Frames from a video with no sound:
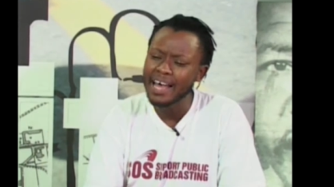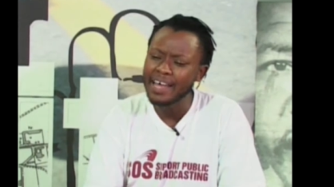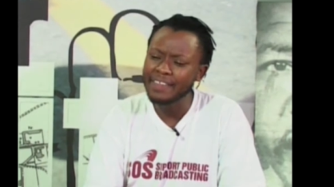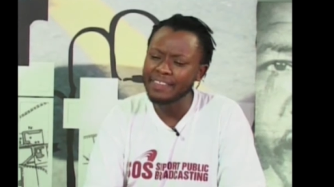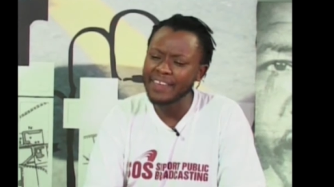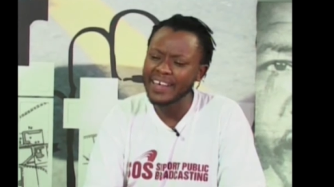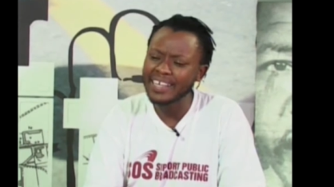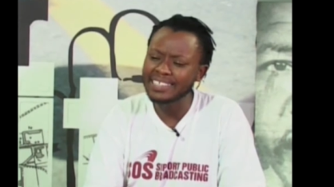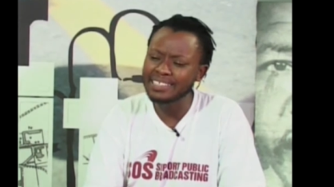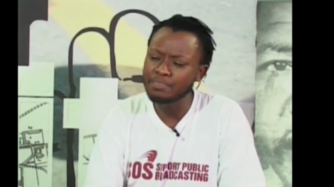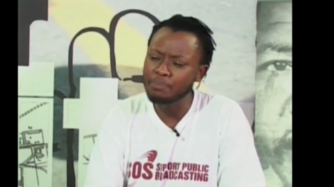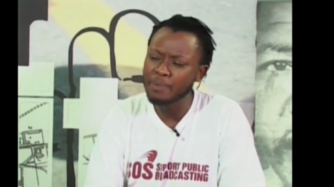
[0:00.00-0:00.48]

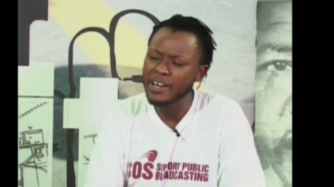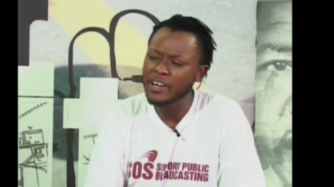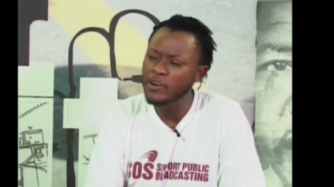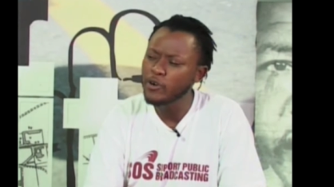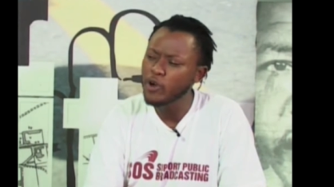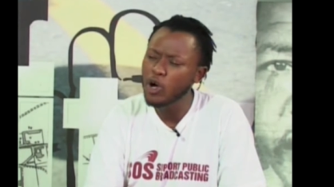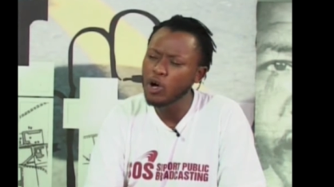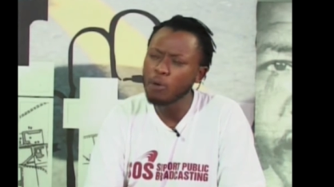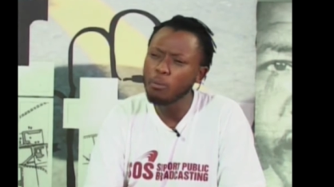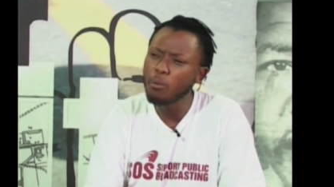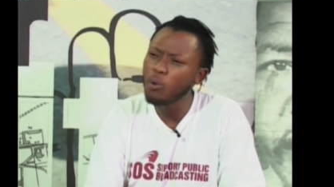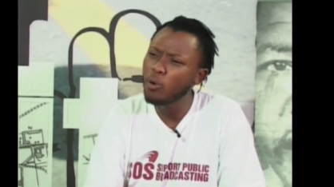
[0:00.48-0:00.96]
There's been
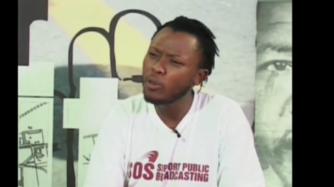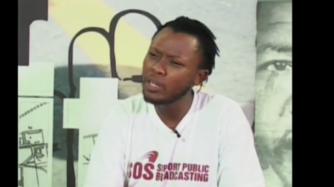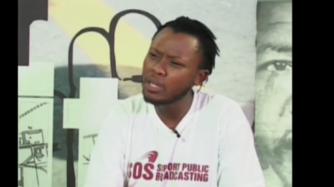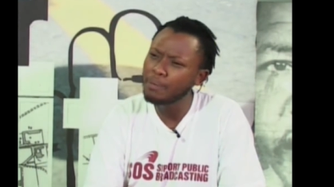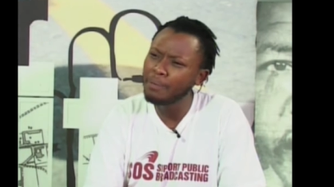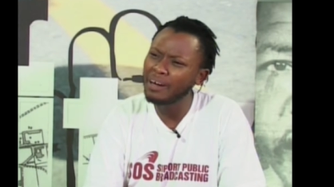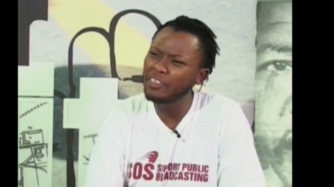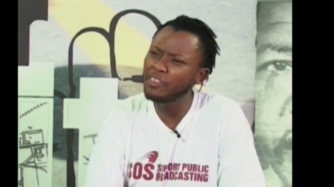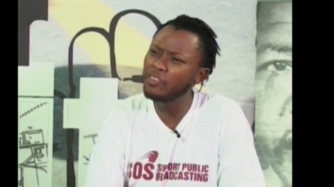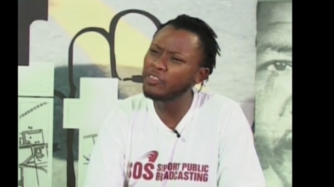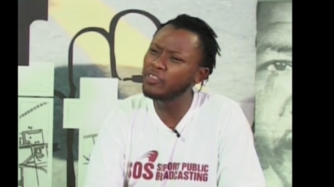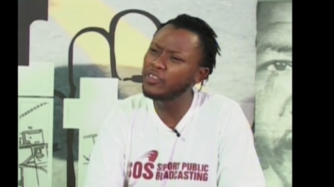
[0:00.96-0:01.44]
no more than
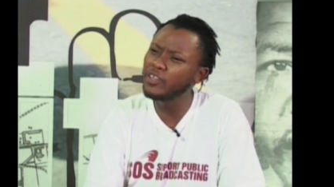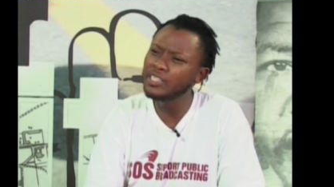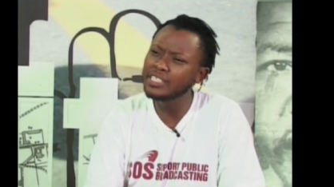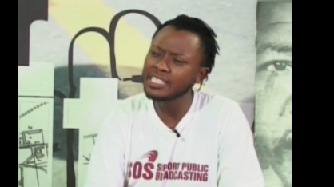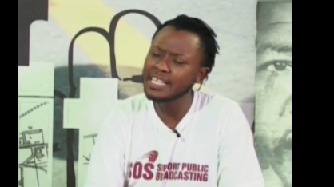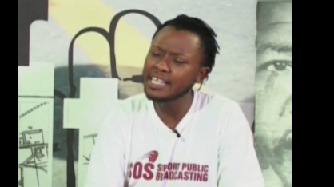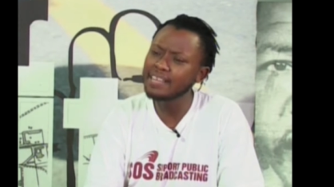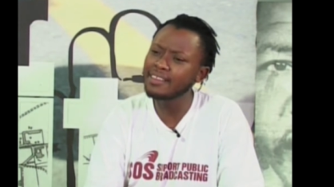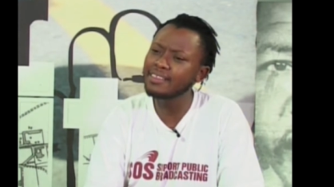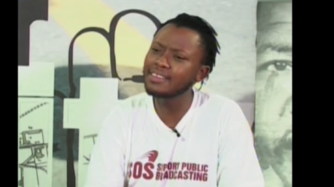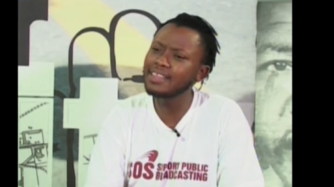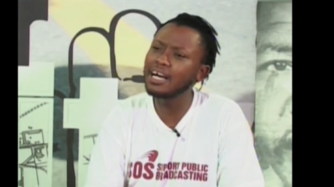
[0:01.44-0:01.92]
about
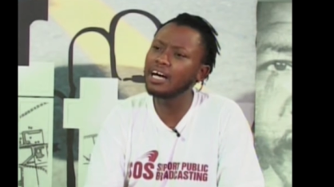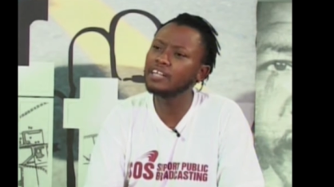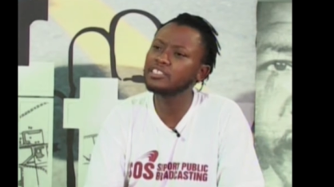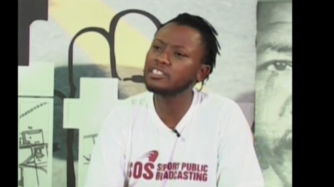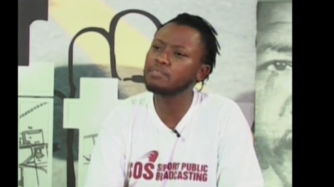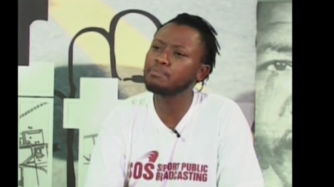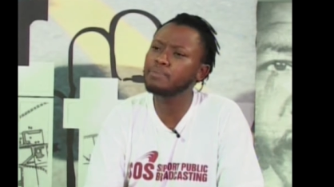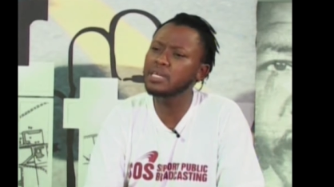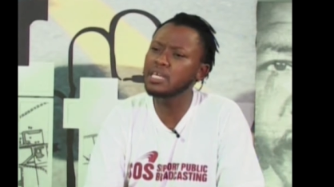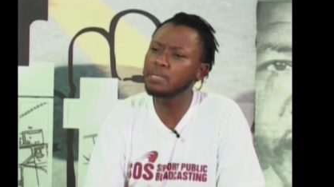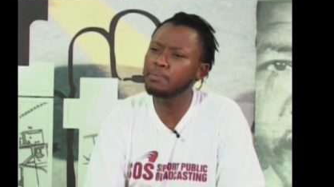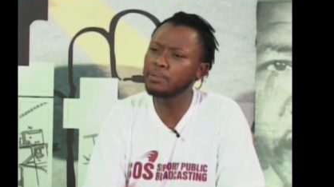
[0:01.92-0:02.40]

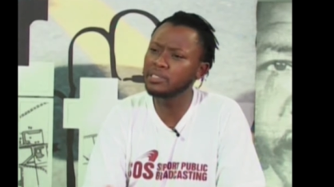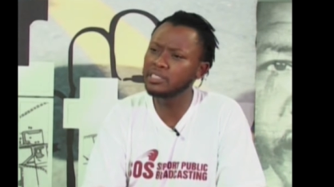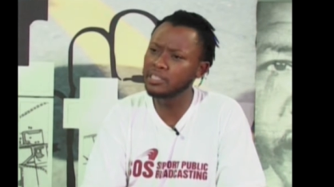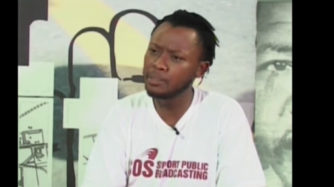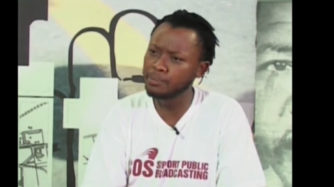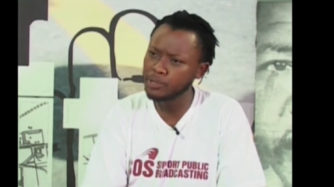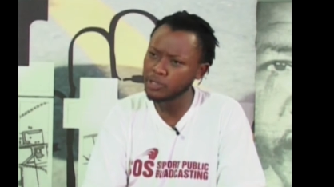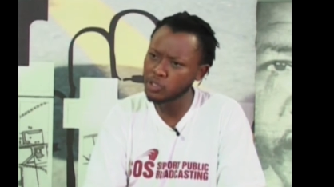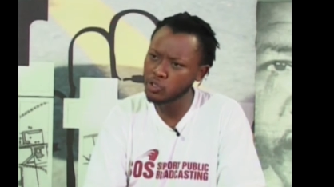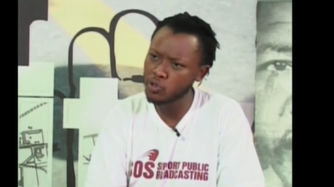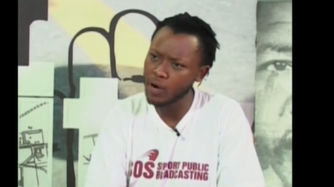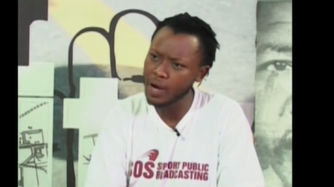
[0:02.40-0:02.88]
13,000 people
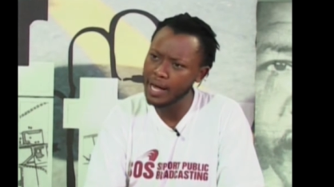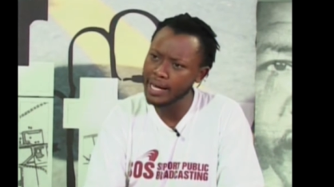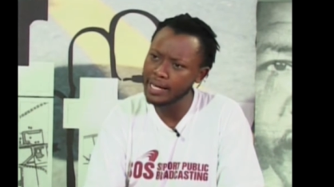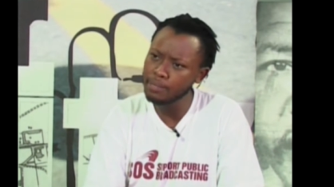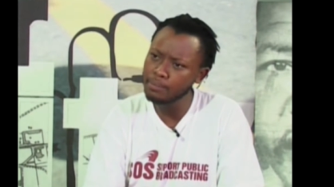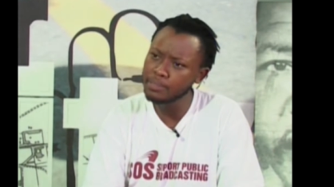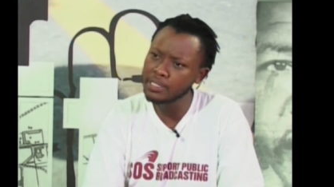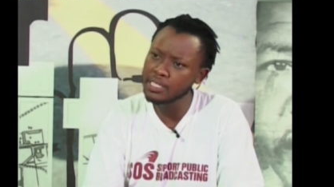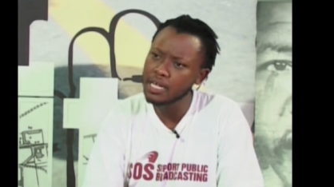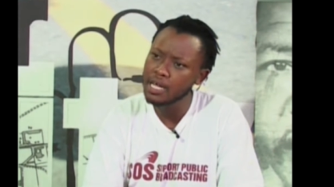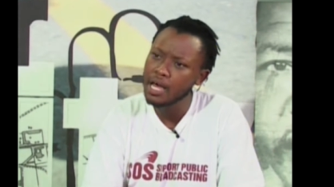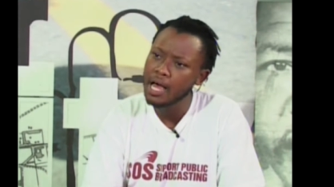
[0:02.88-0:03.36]

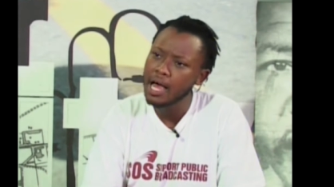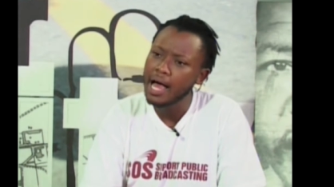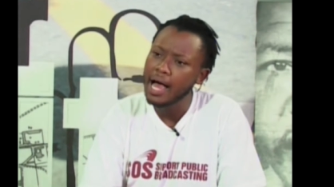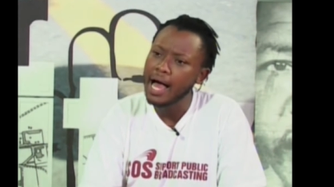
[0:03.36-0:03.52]
subscribed.